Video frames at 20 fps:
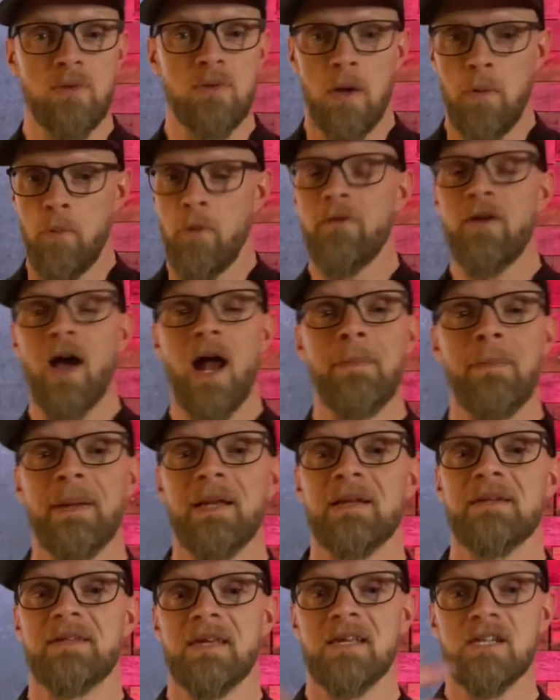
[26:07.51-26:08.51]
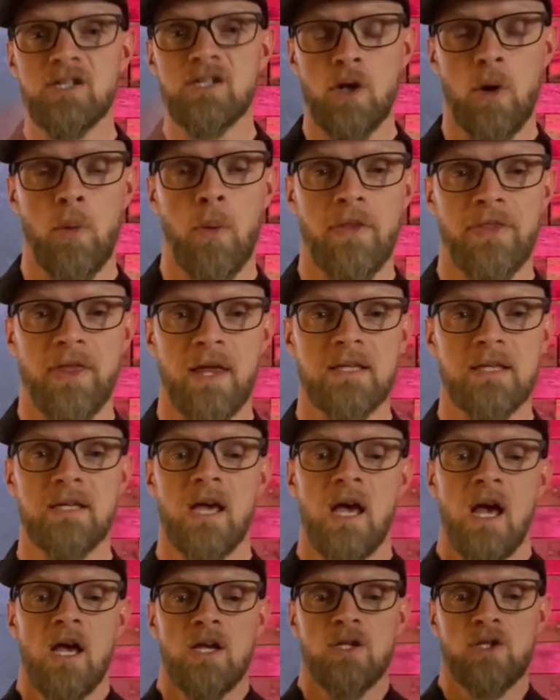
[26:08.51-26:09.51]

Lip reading: We've got to be intentional with this.